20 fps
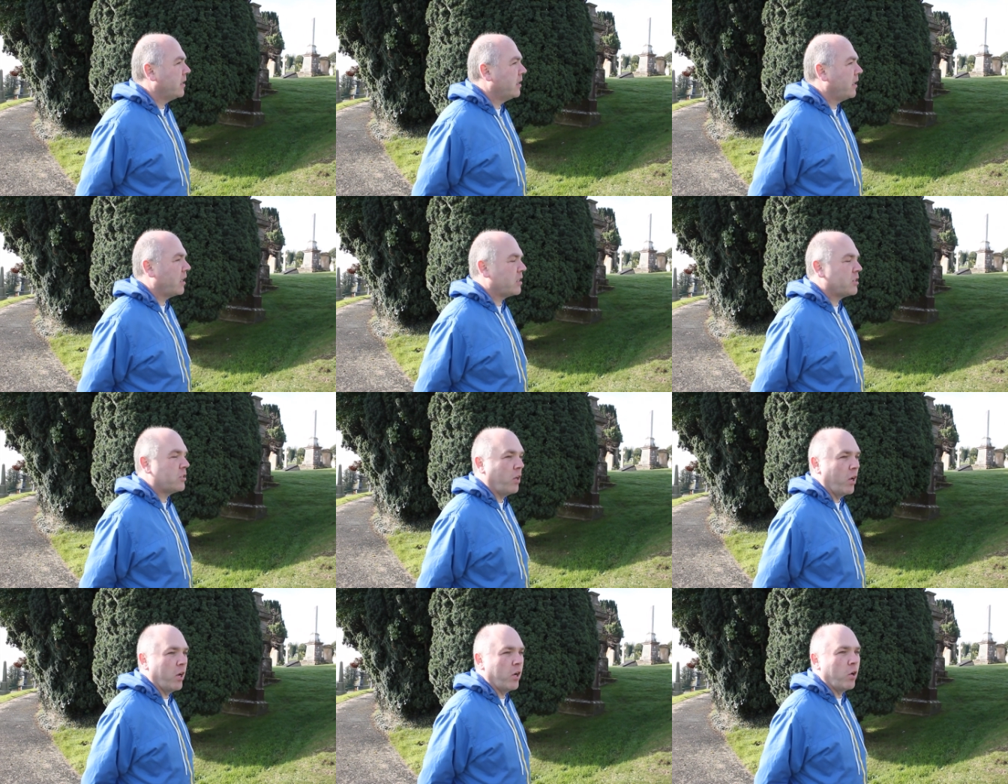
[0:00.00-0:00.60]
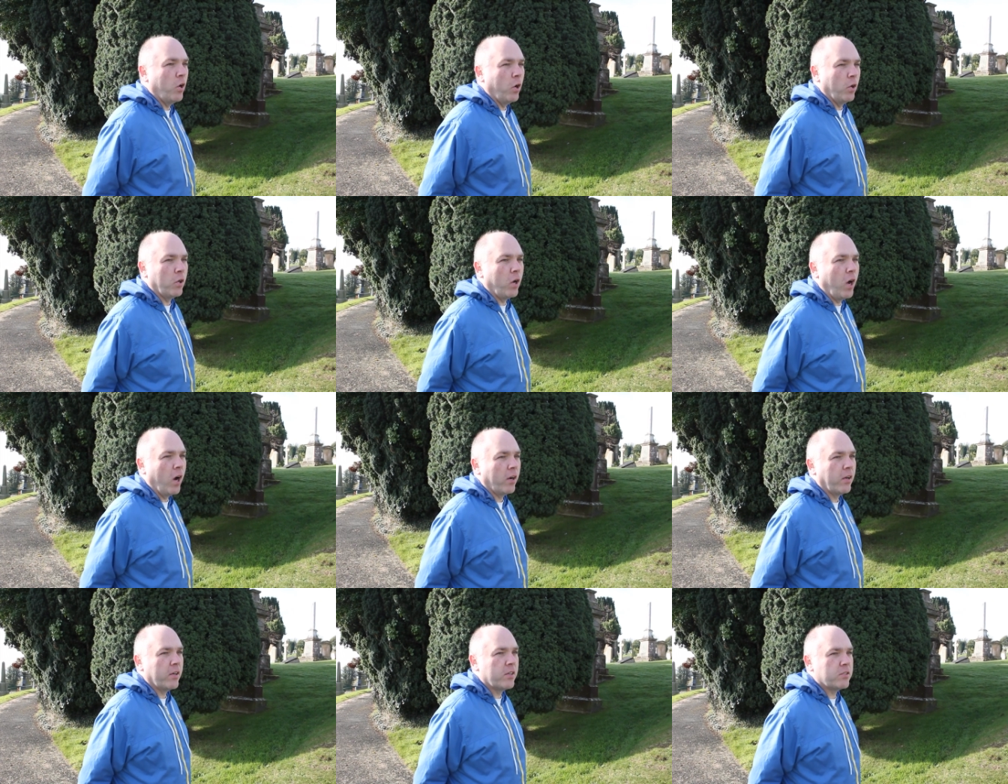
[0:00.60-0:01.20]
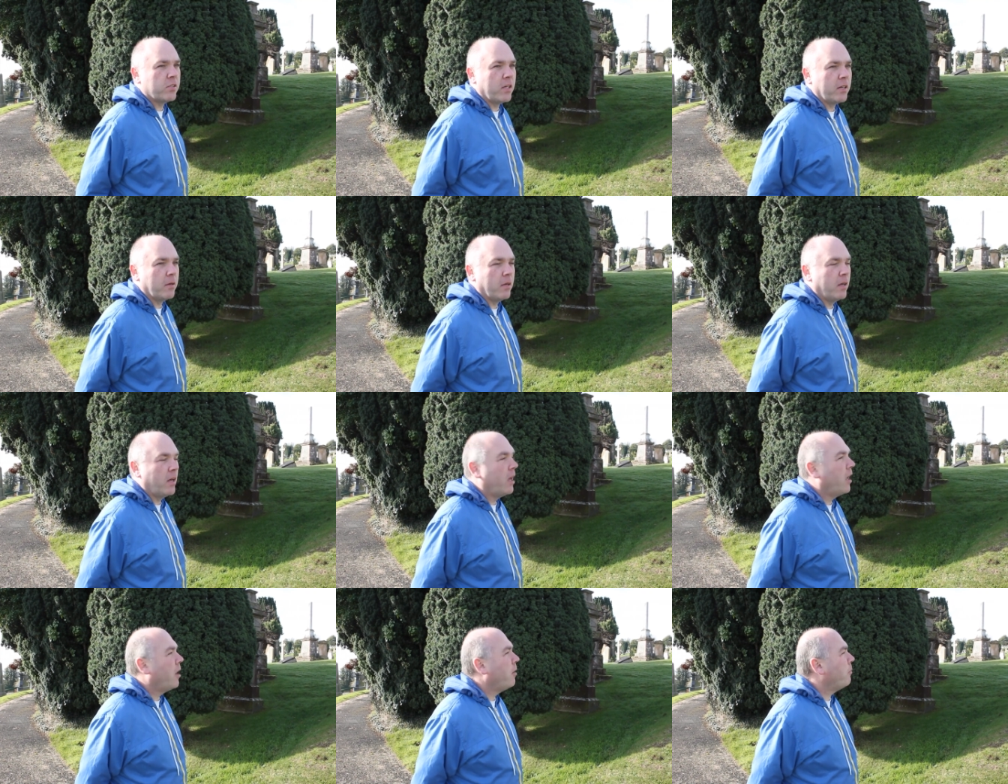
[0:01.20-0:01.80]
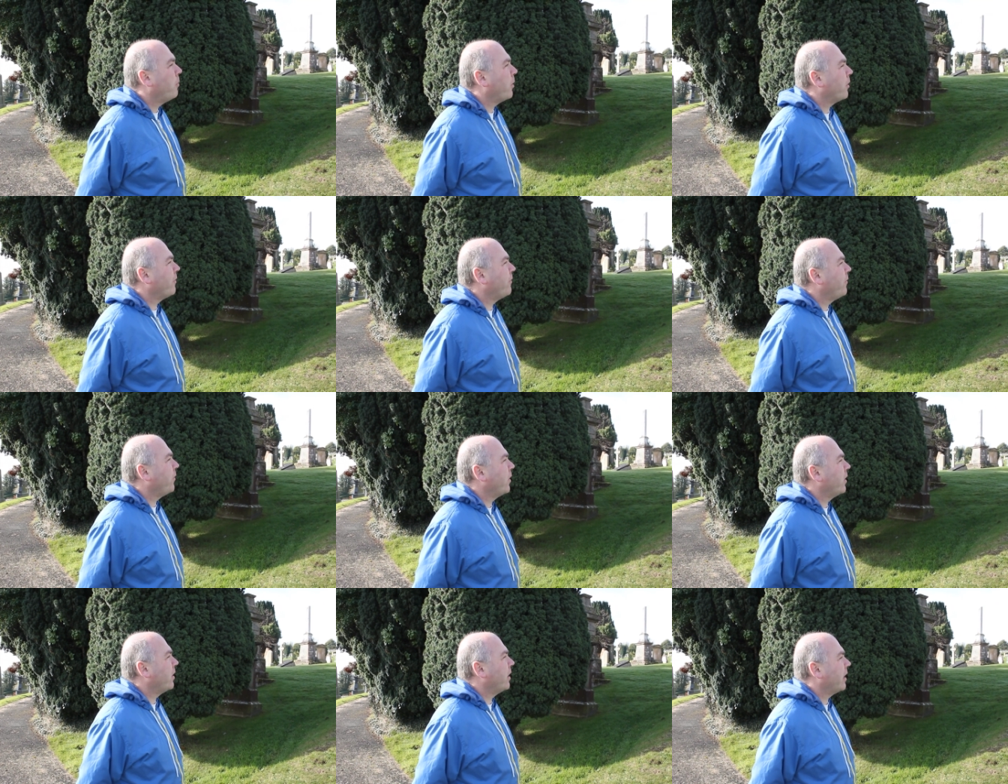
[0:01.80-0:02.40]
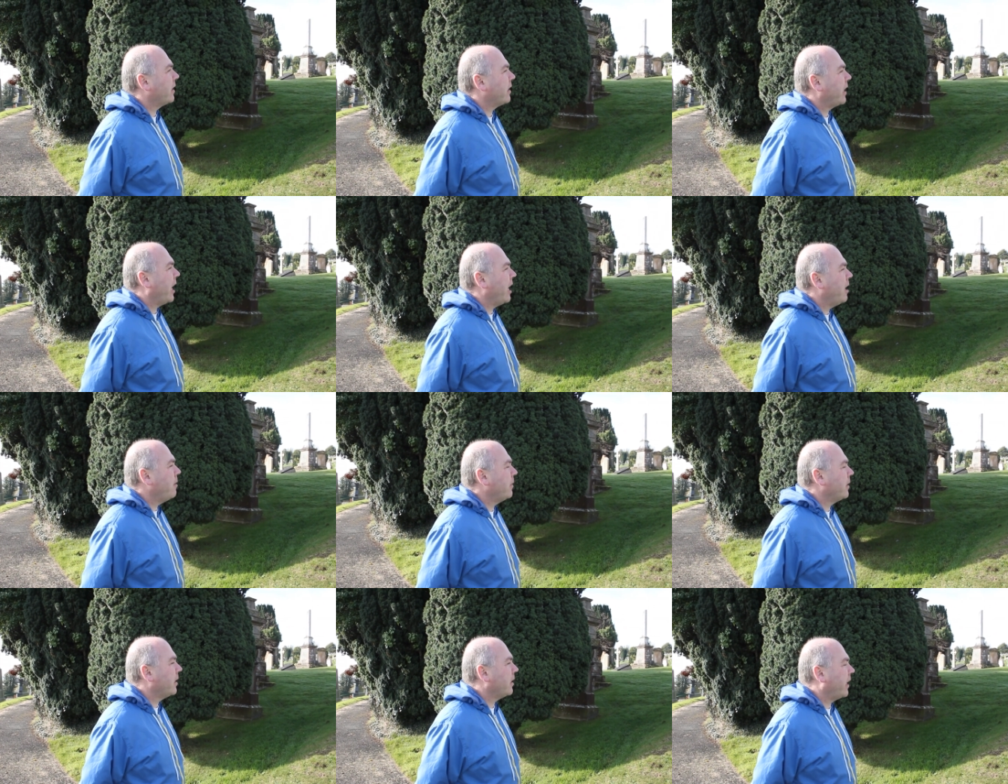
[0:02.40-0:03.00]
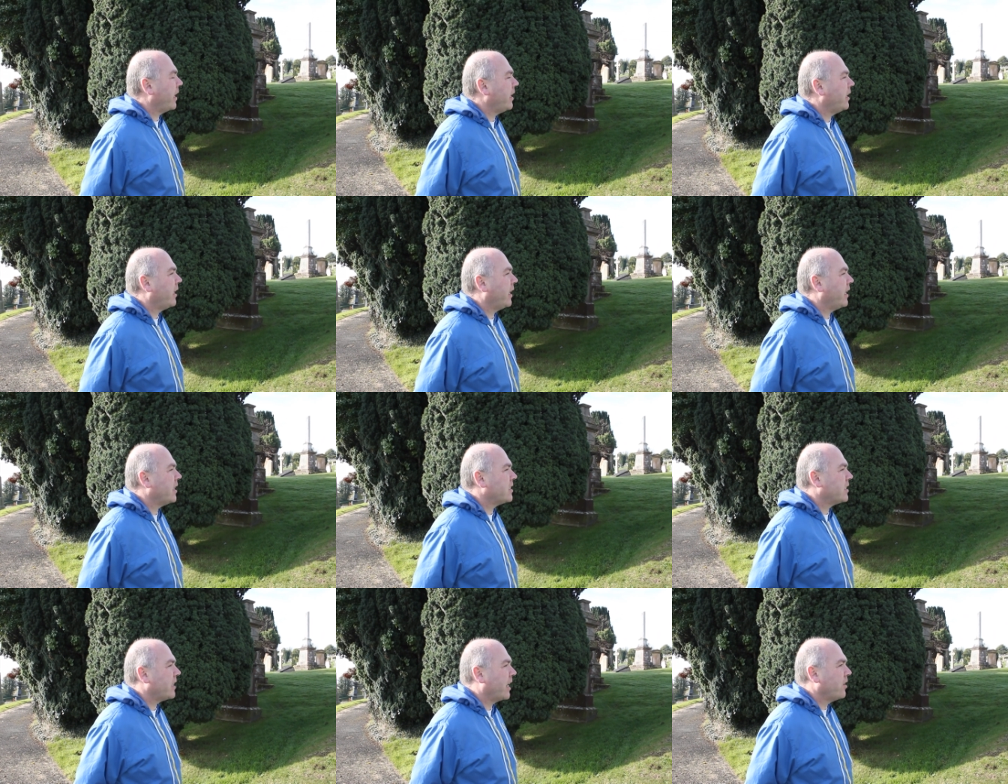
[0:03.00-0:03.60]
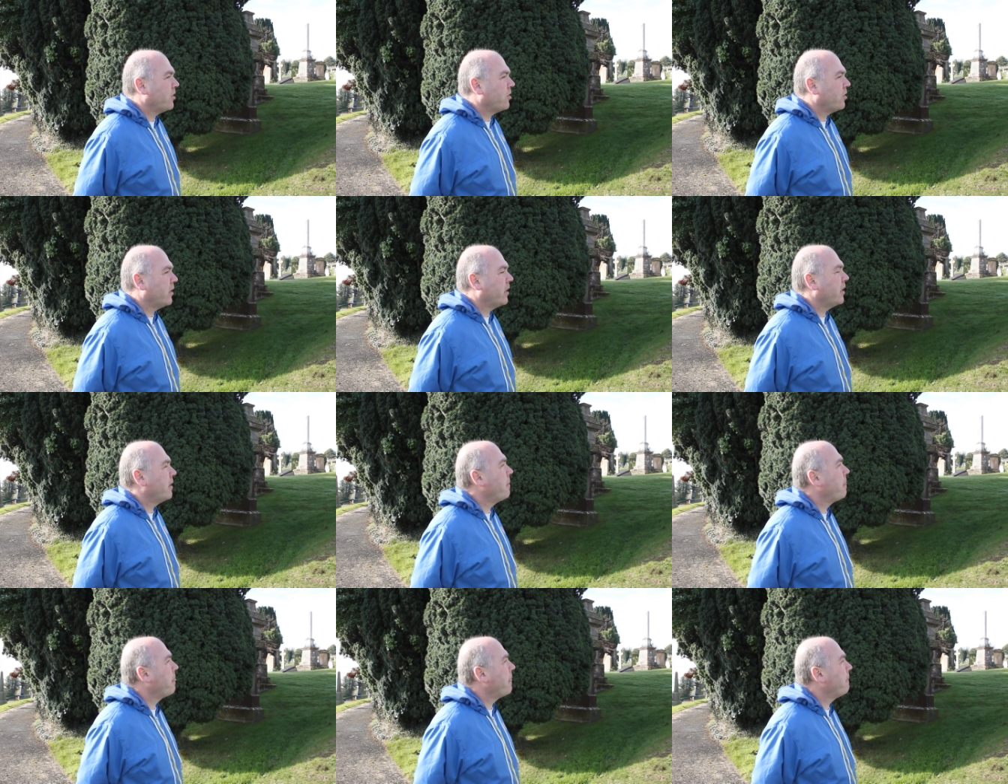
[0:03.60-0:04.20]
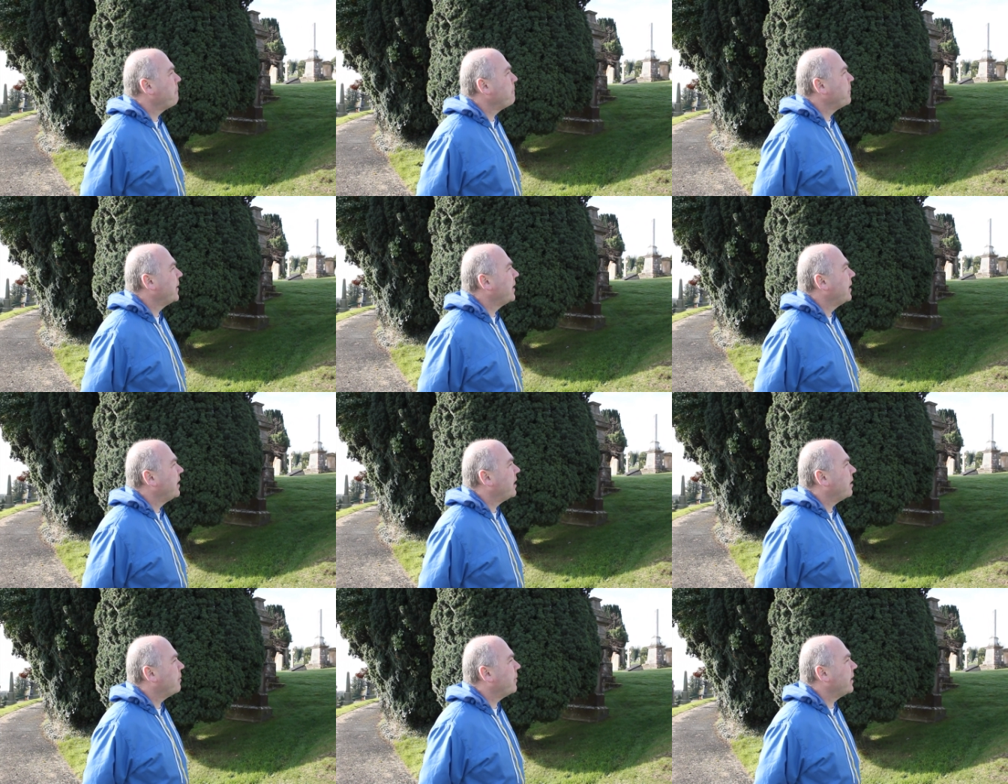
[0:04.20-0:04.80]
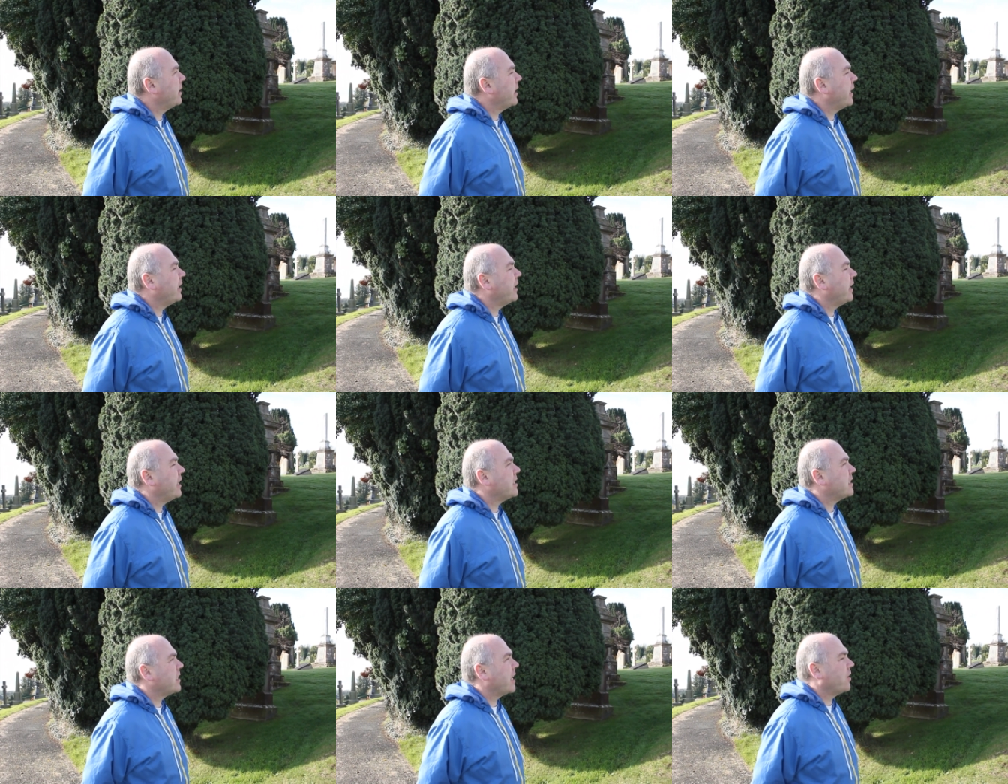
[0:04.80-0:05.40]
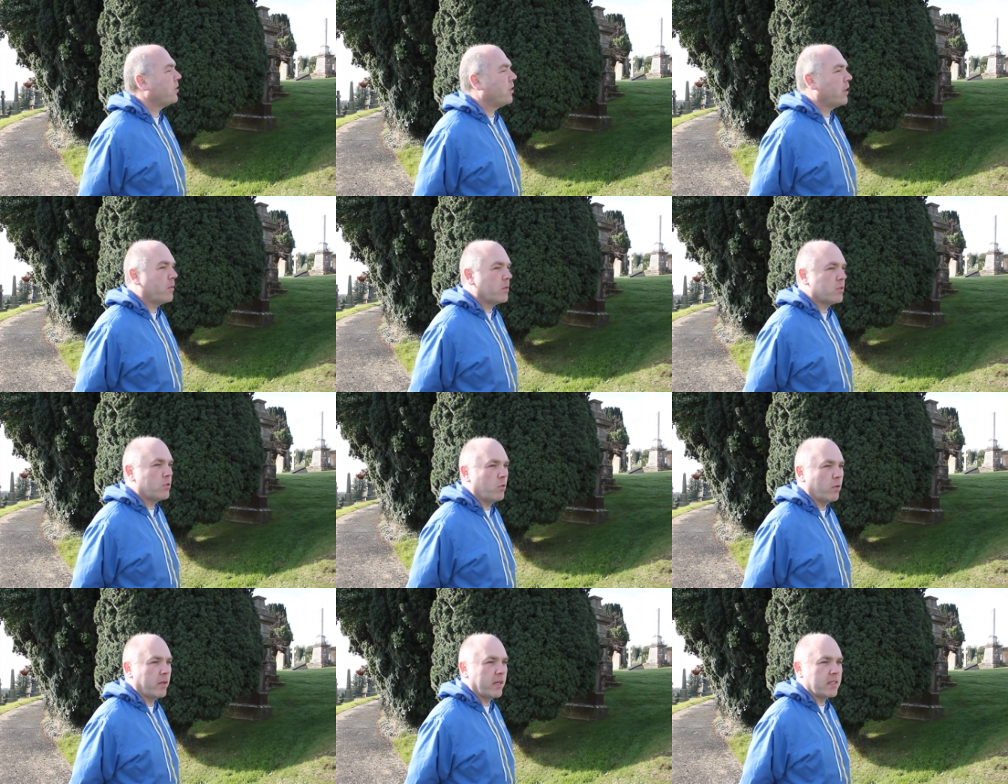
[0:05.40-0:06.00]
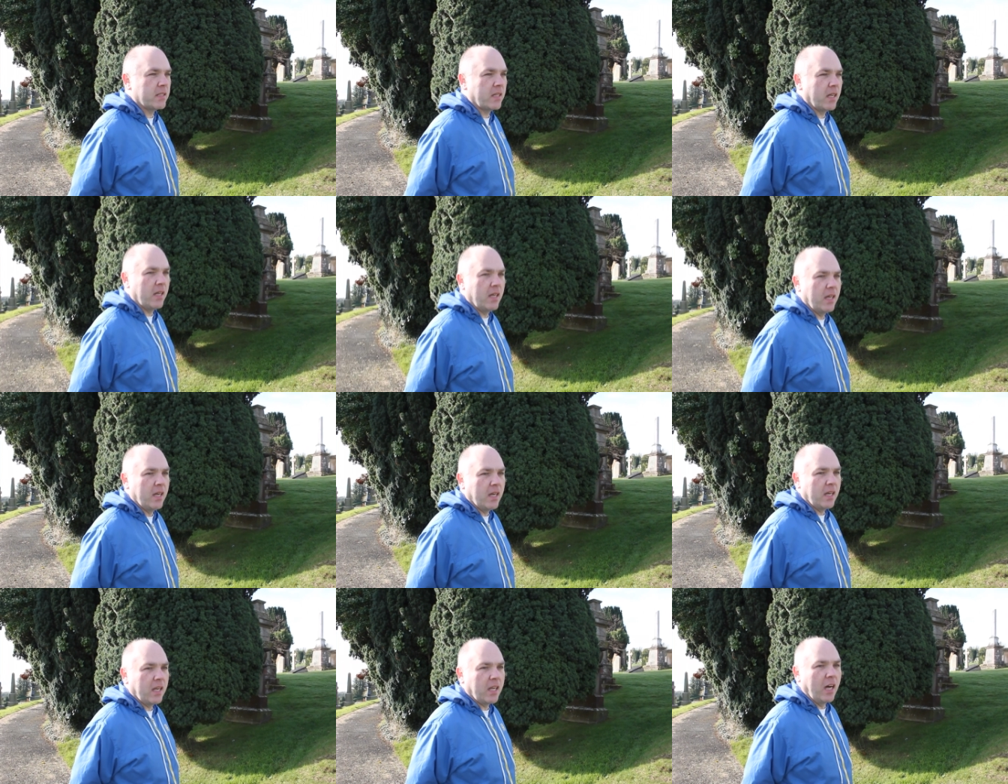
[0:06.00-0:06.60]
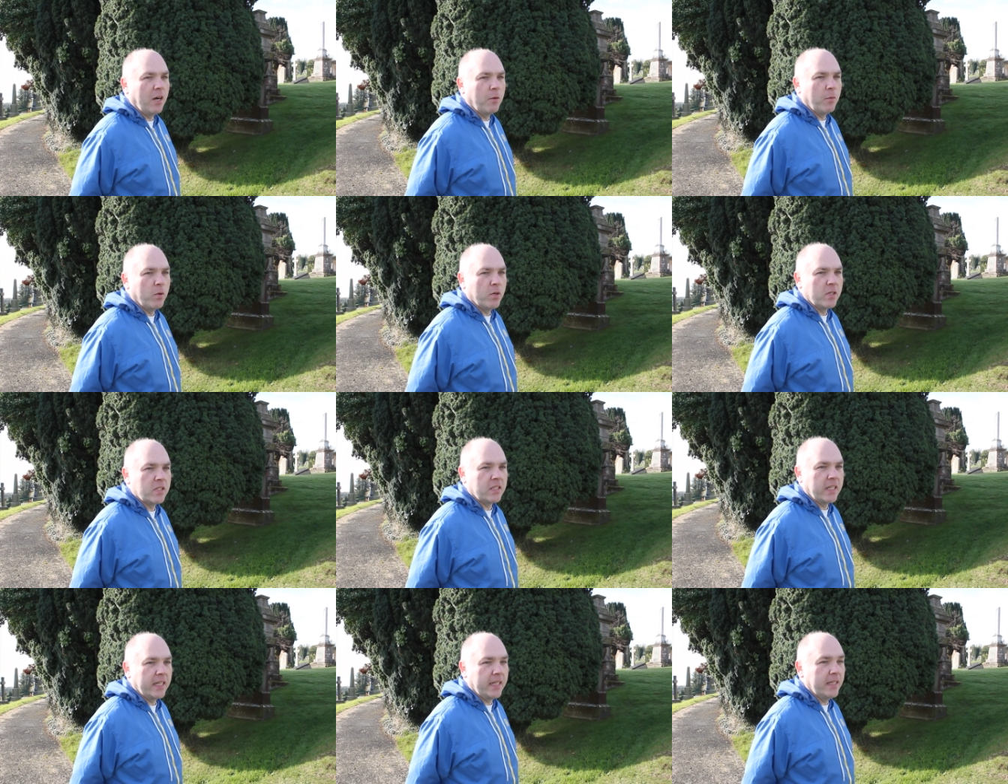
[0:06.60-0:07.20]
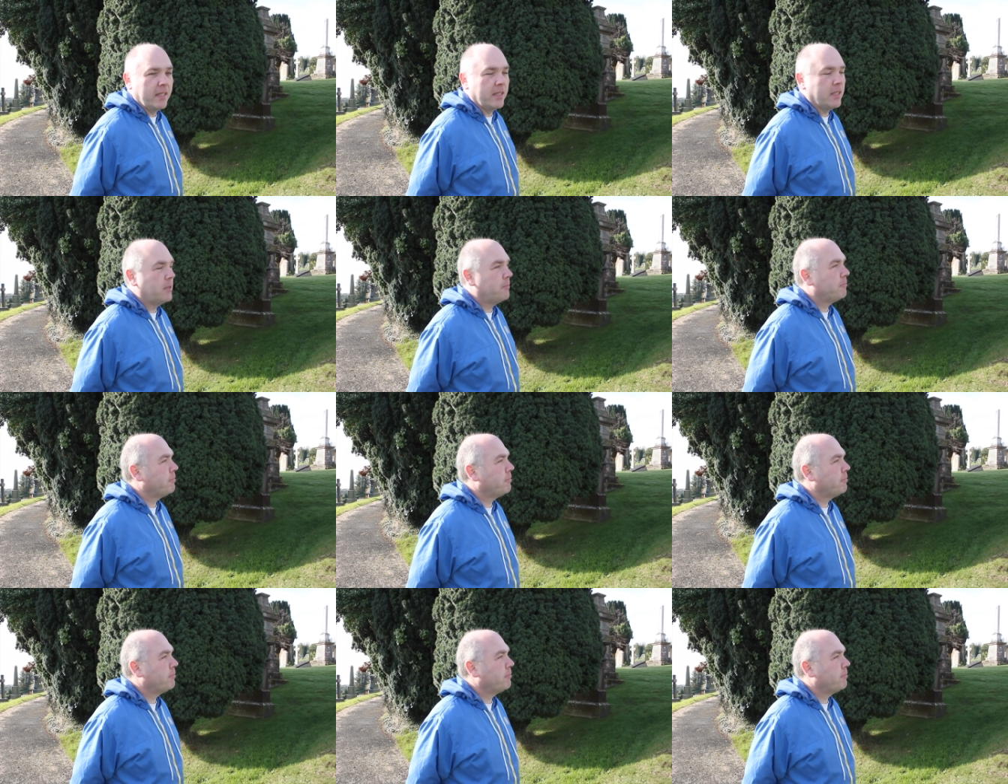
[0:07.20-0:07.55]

It's now called Hawkins Street, but for a time in the 19th century, the mid-19th century, it was known as Gilmore's Lane,